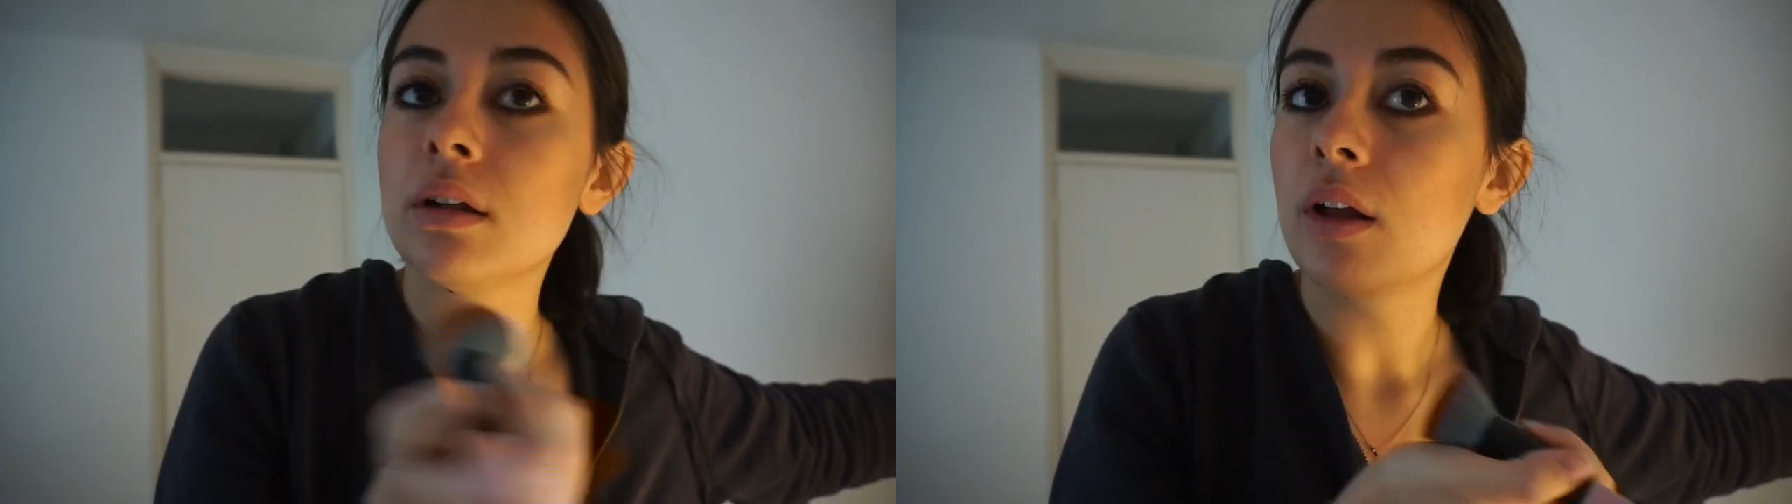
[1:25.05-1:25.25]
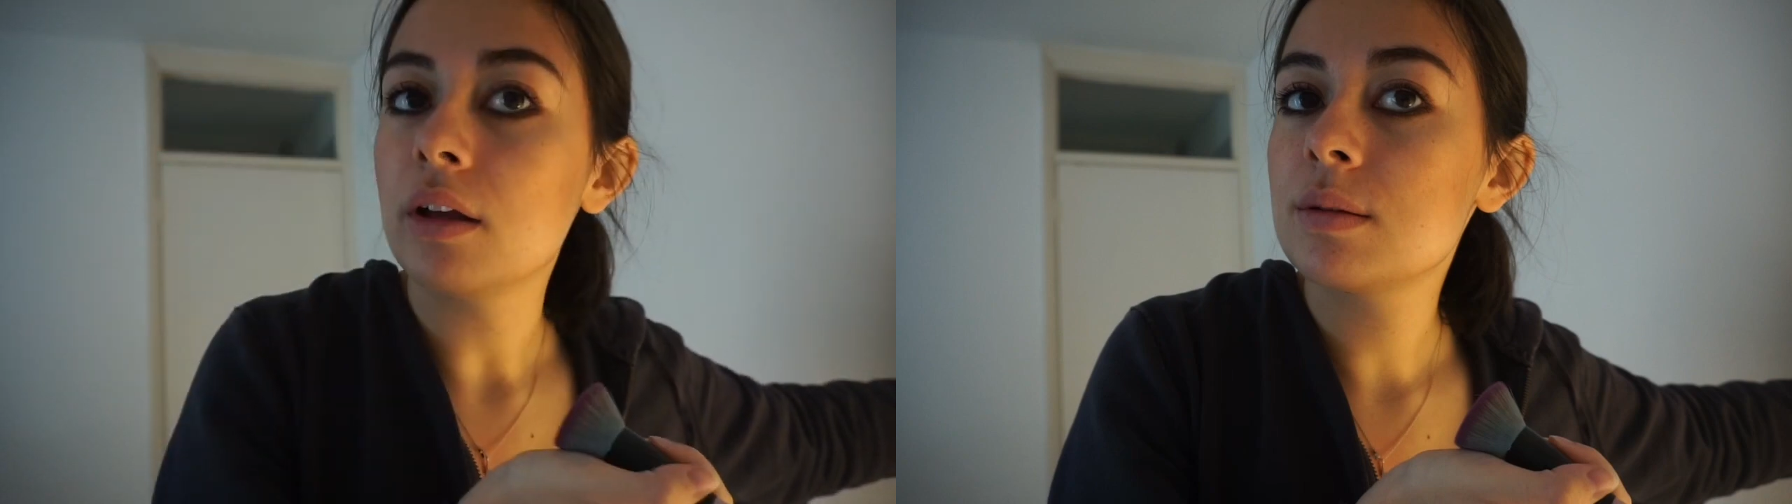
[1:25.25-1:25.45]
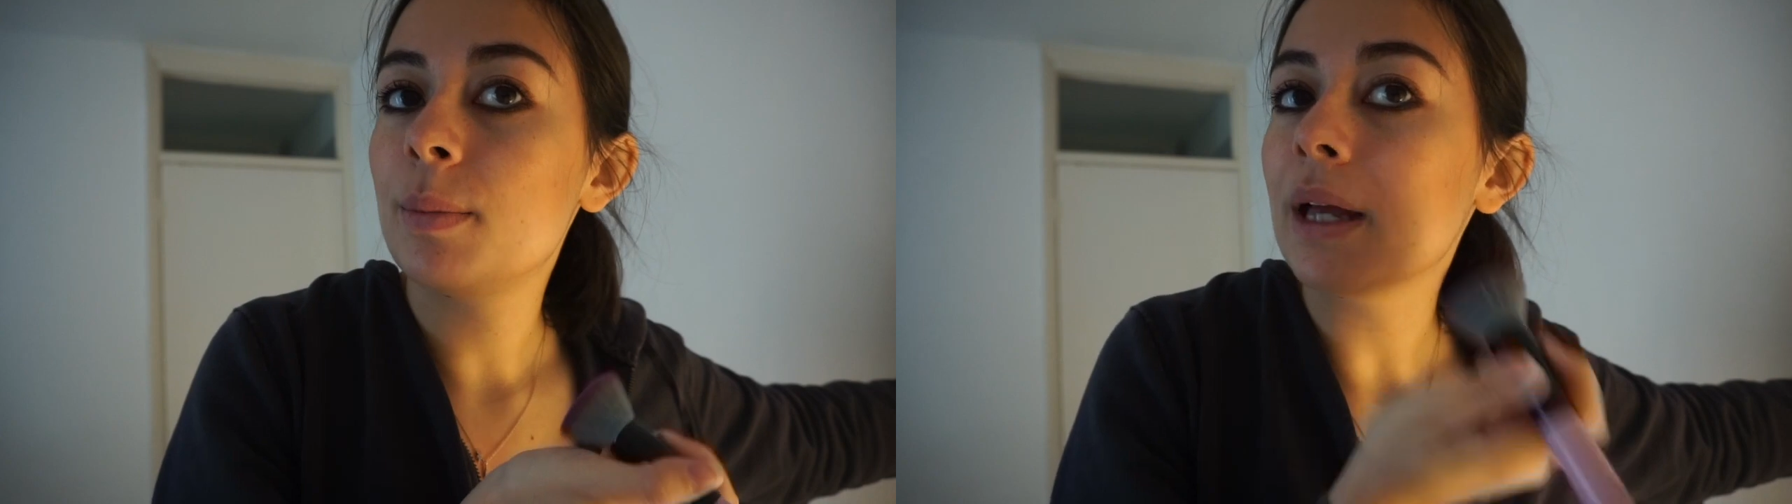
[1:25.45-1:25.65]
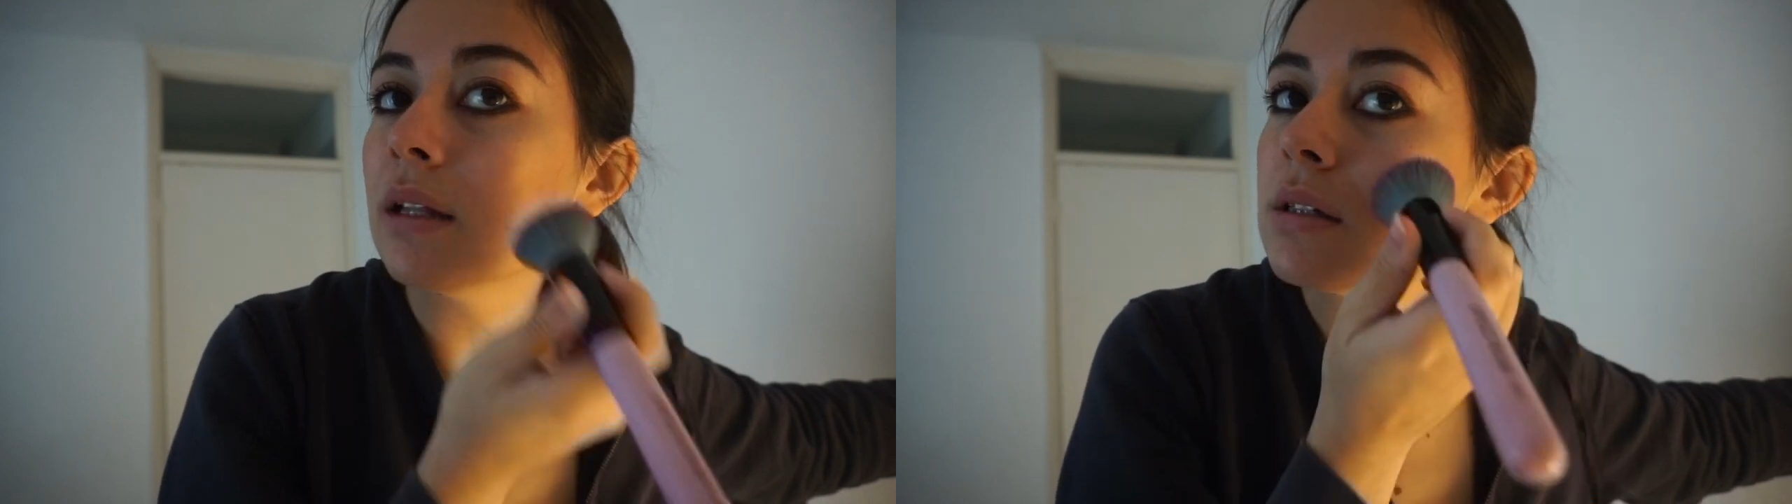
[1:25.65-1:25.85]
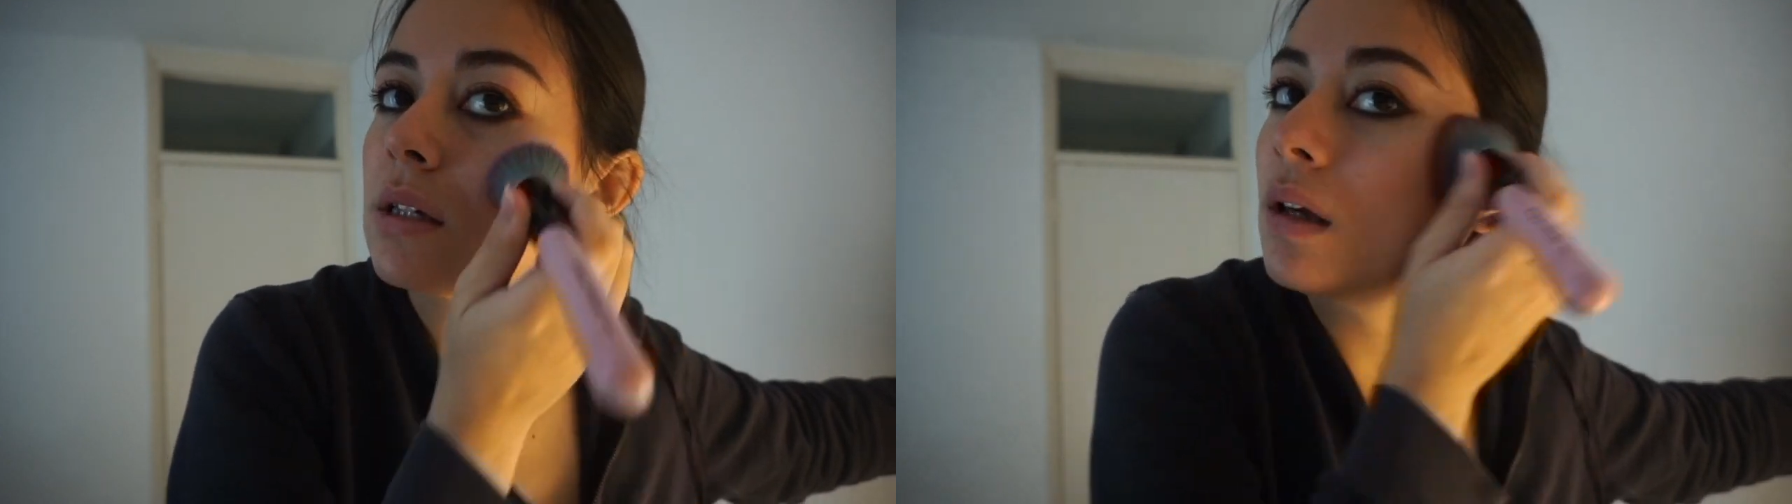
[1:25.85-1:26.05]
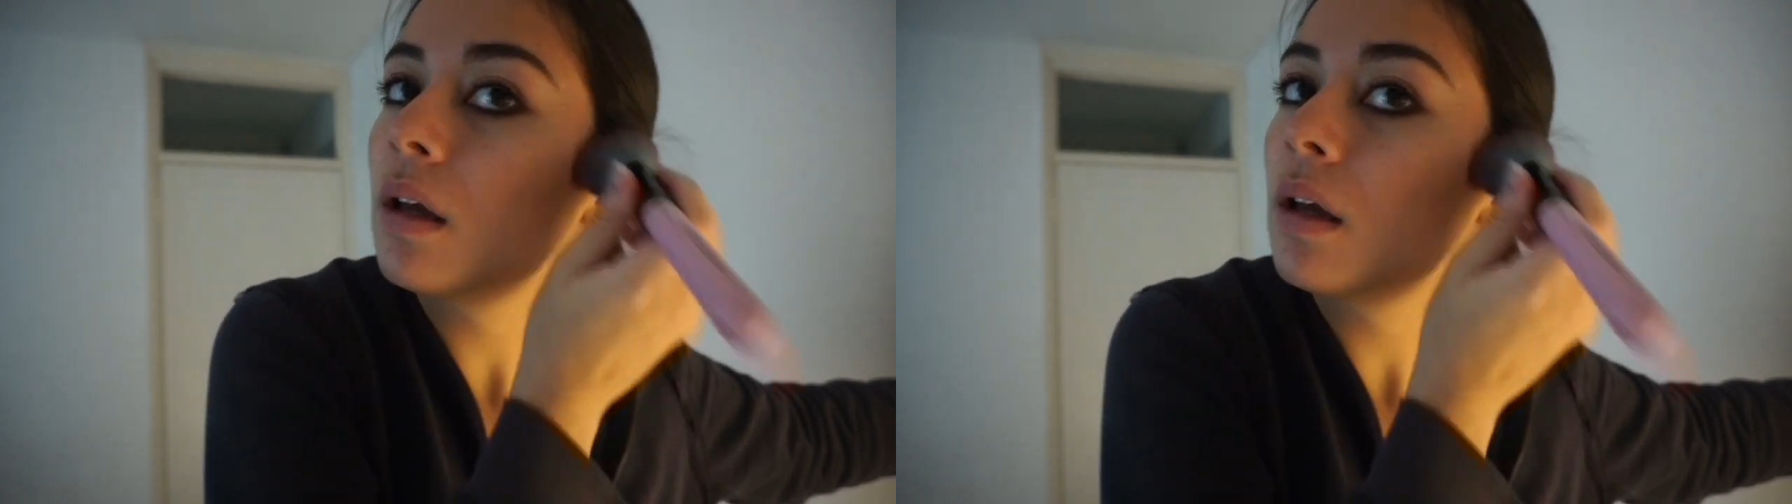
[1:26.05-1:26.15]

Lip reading: last bits.